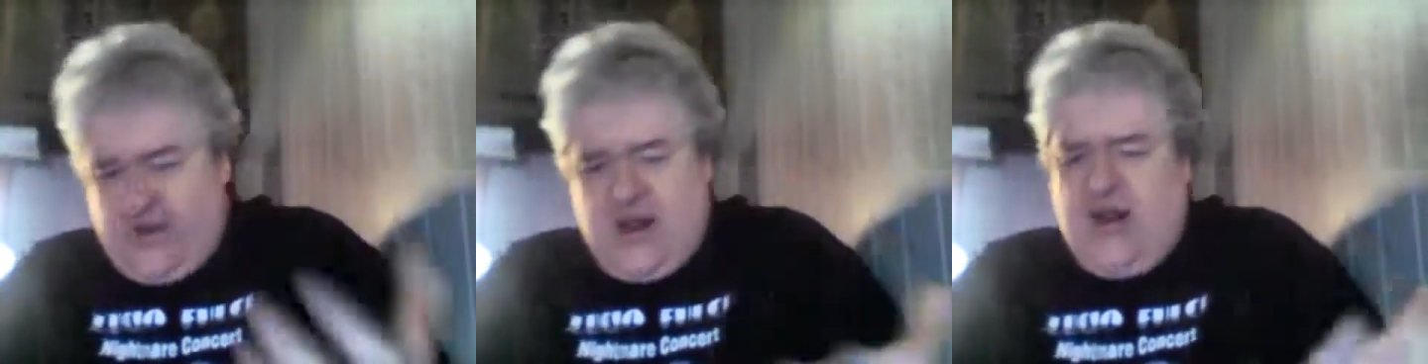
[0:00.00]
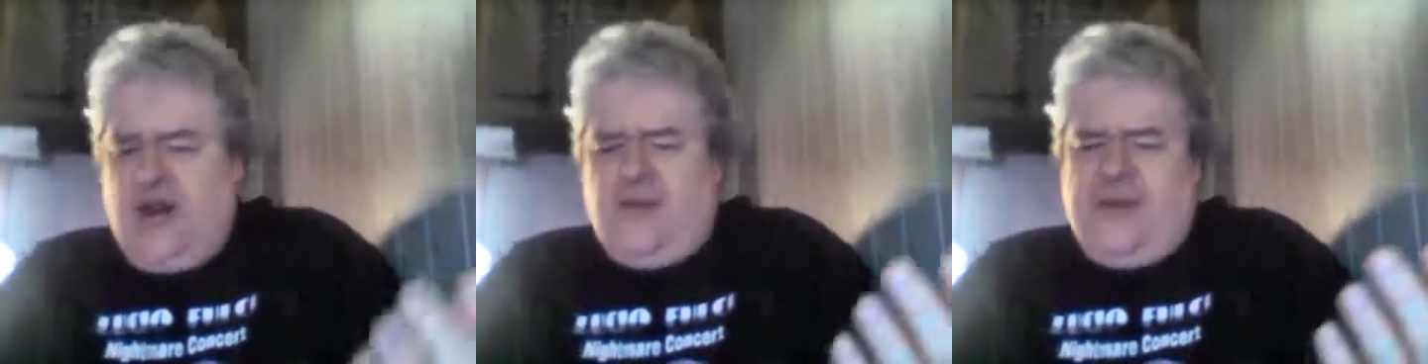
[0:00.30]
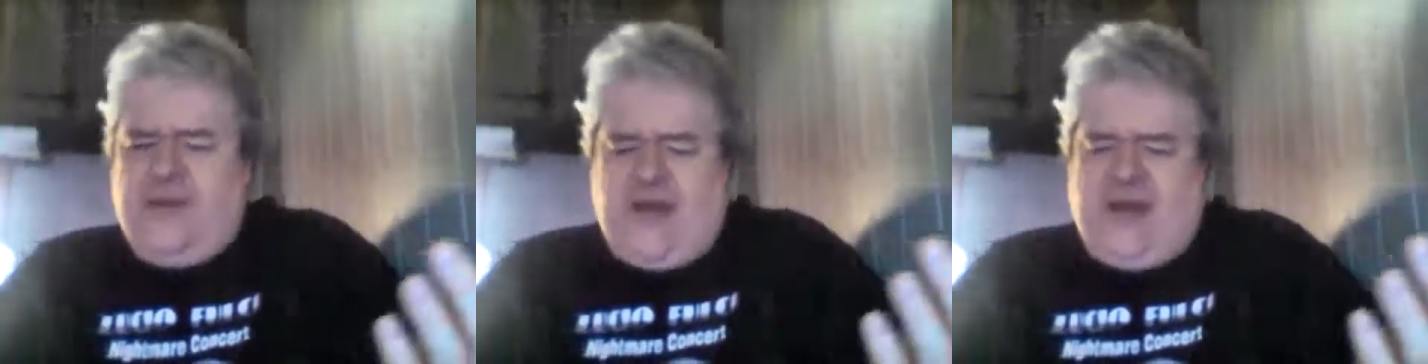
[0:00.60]
I know
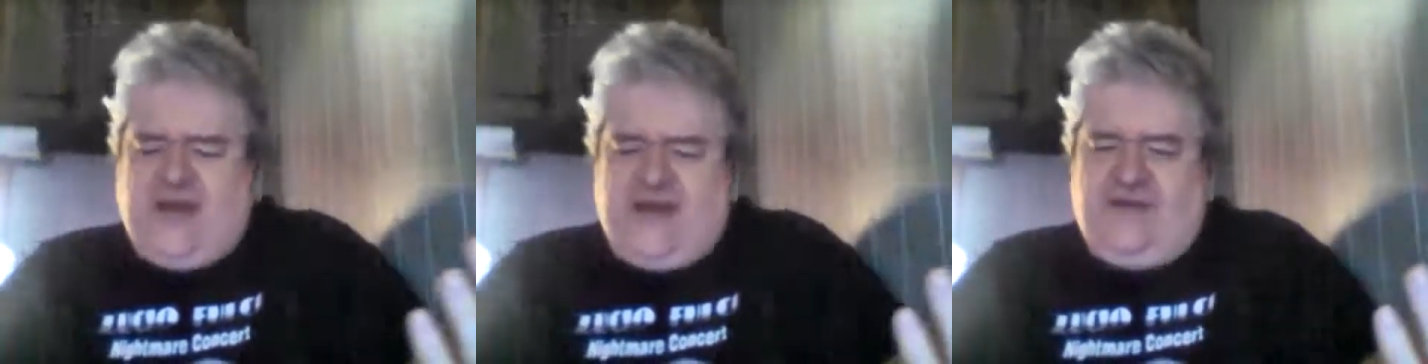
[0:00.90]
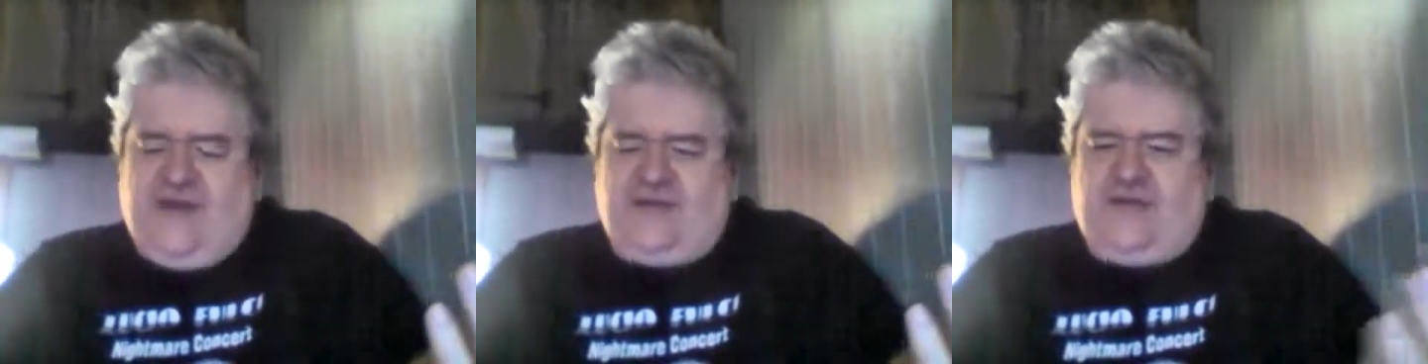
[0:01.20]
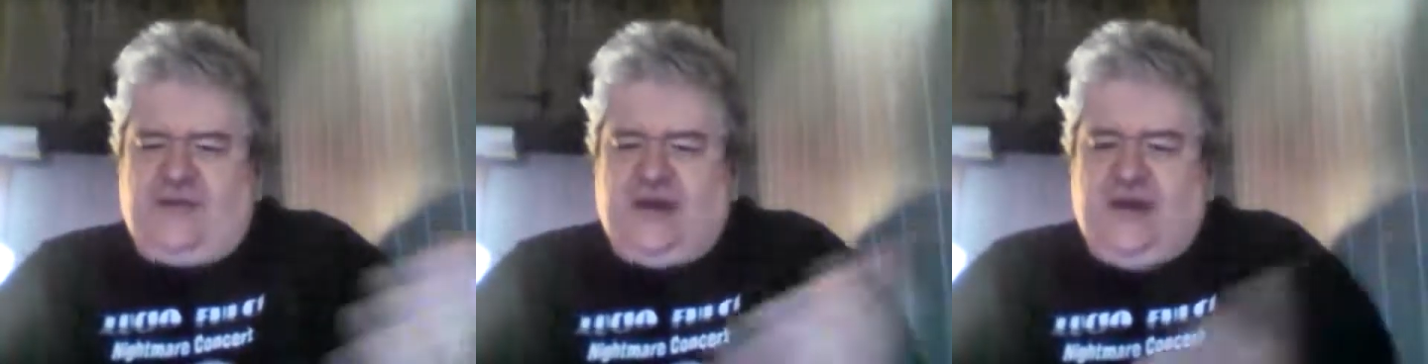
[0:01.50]
people hate Dave
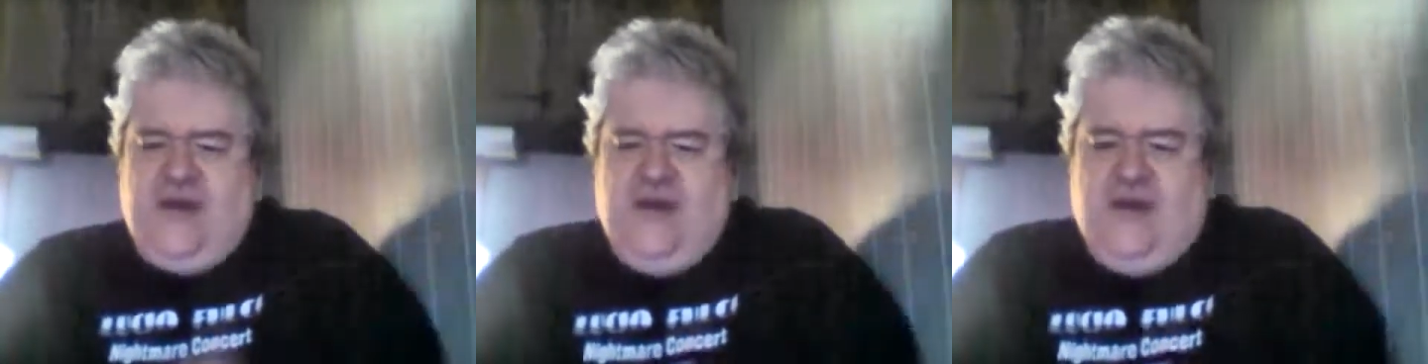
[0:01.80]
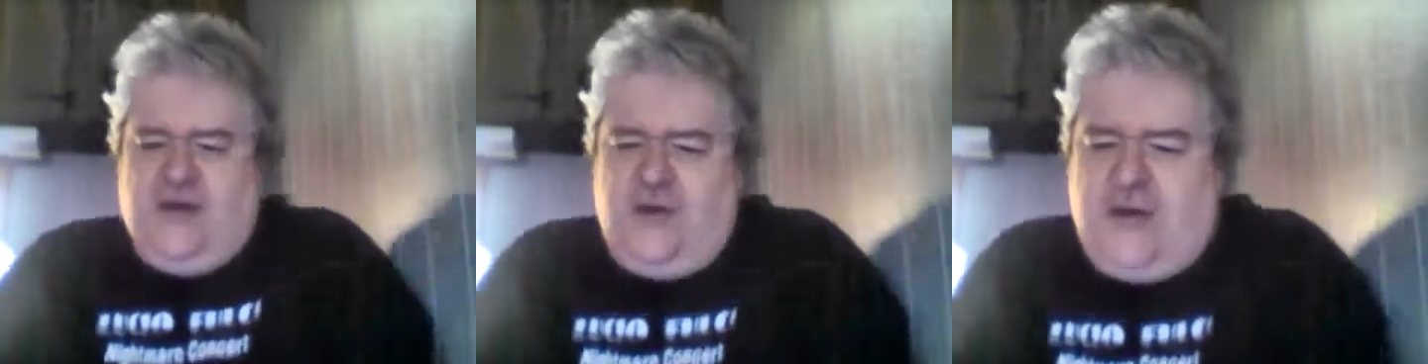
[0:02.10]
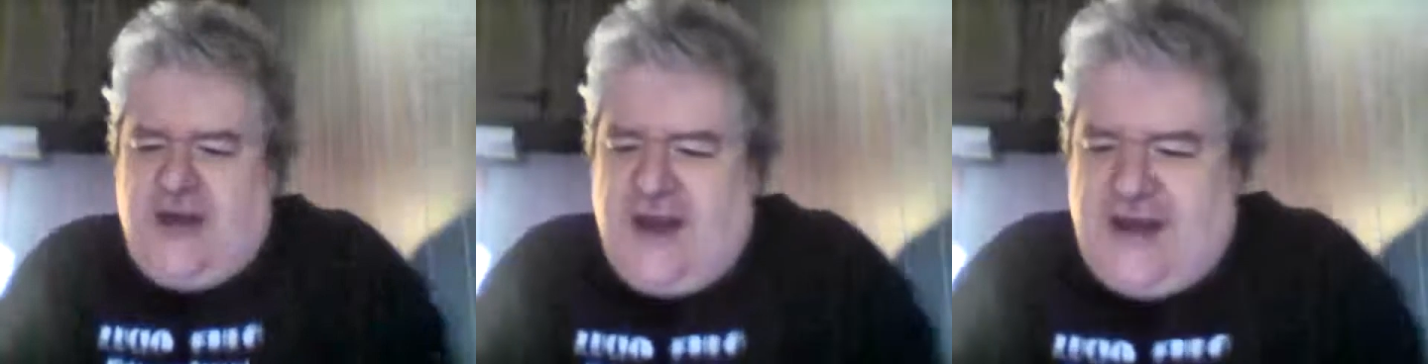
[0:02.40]
Hester, but you
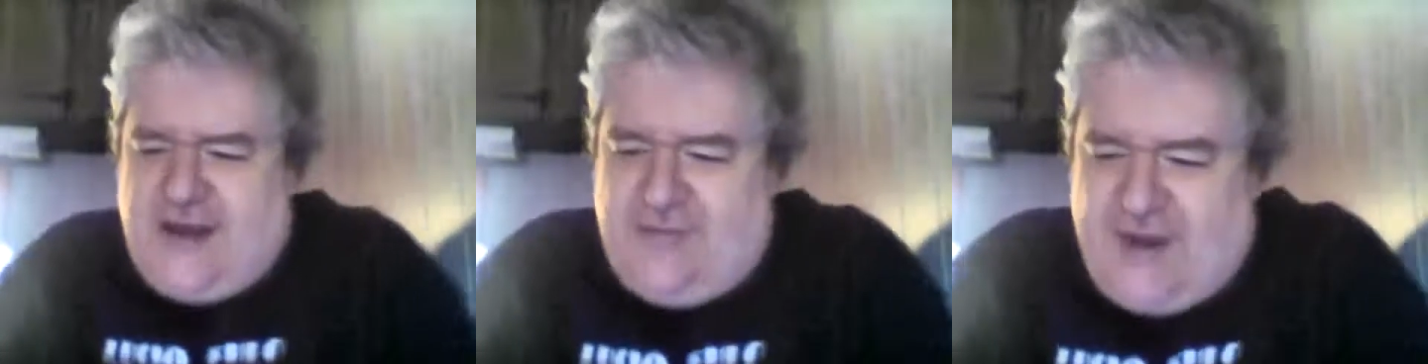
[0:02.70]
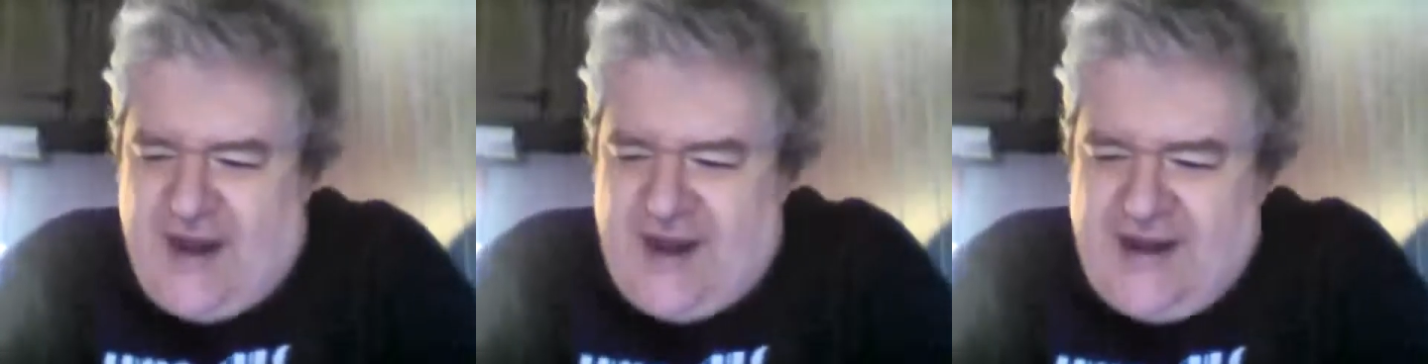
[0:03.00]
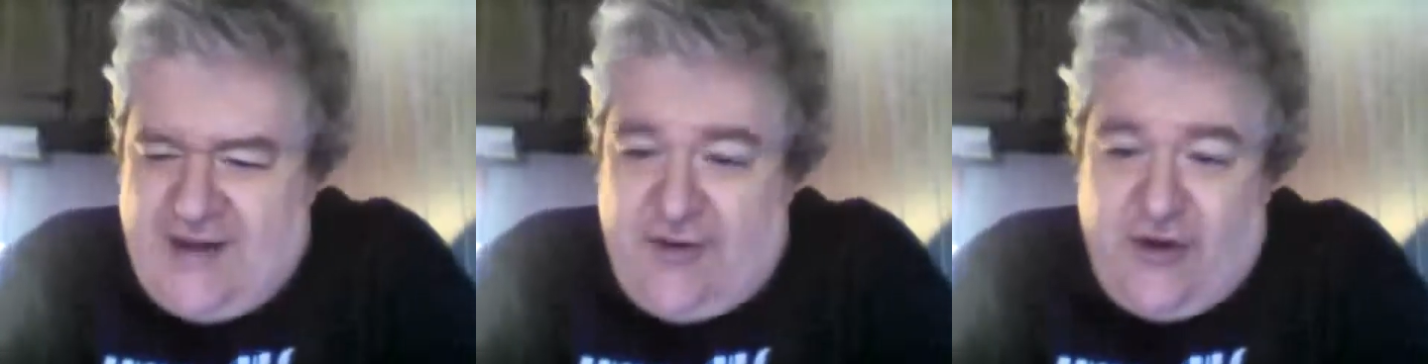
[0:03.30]
can kind of get behind Dave,